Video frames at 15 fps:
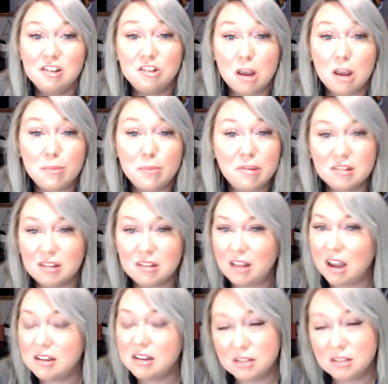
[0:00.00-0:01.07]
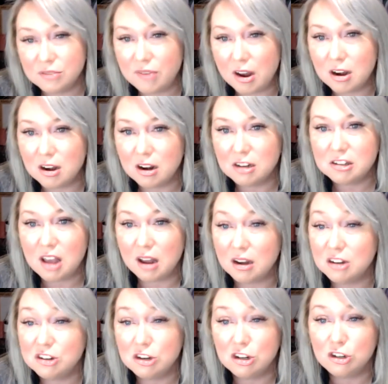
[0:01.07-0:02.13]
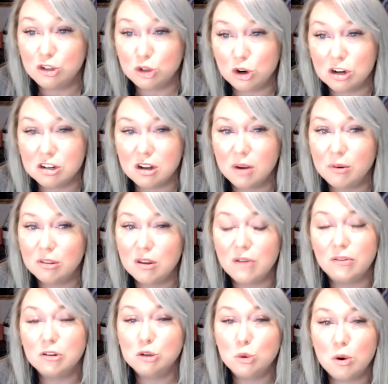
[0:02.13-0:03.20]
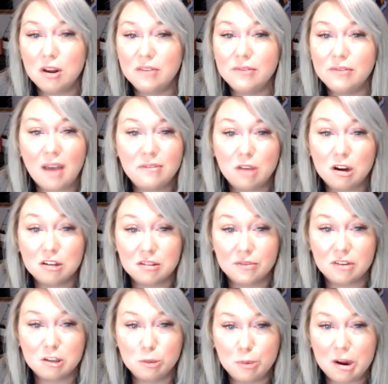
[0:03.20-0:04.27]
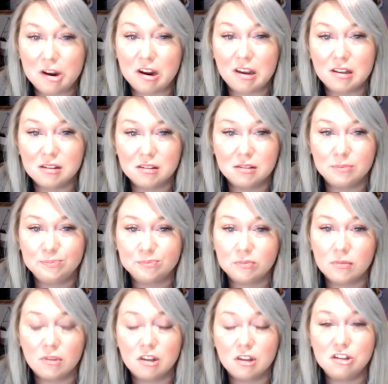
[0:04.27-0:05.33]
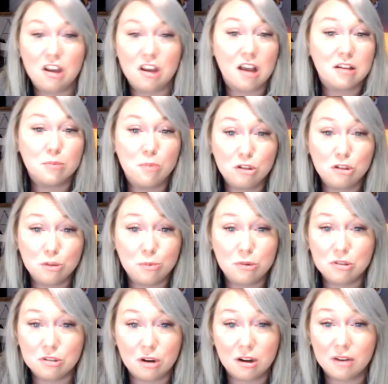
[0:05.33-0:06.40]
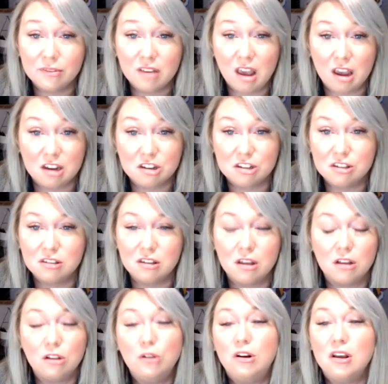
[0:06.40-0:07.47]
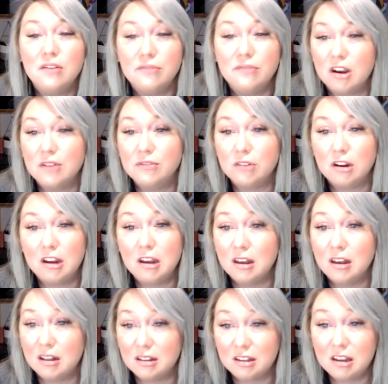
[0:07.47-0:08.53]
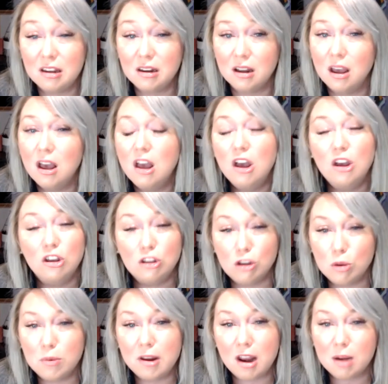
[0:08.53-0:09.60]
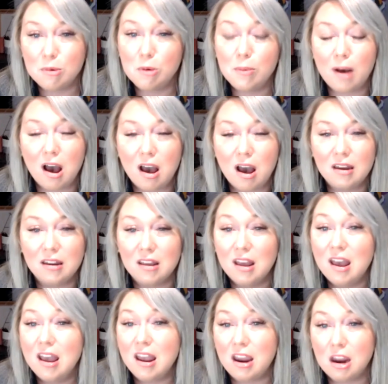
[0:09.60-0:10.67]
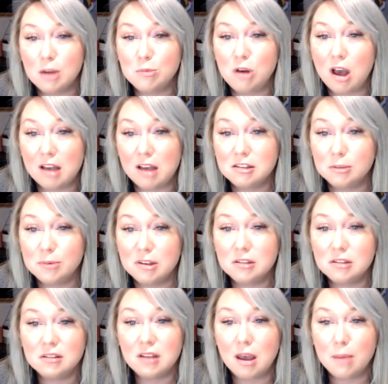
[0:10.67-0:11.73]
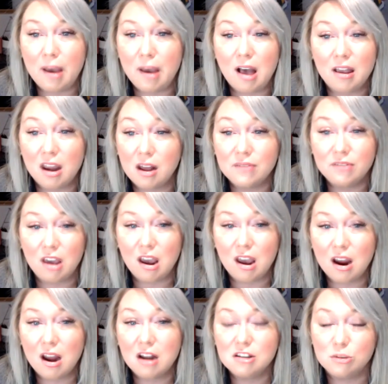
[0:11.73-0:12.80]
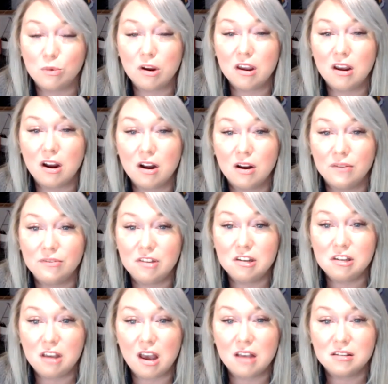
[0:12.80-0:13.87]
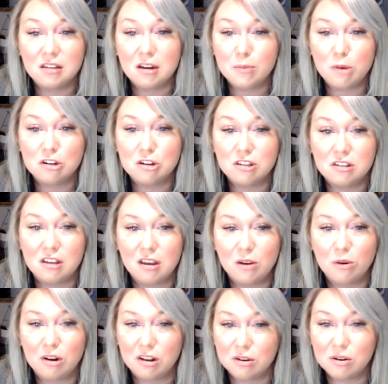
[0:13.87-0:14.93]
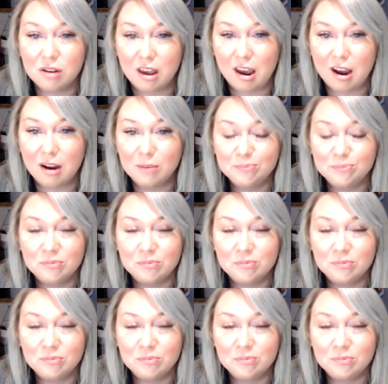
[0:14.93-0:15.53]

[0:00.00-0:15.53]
Jamie is a licensed veterinary technician in Georgia with over 25 years of experience. She has multiple certifications, including Fear Free, Elite, Human Animal Bond, Animal Hospice, and Palliative Care, and is working on her VTS in Emergency and Critical Care.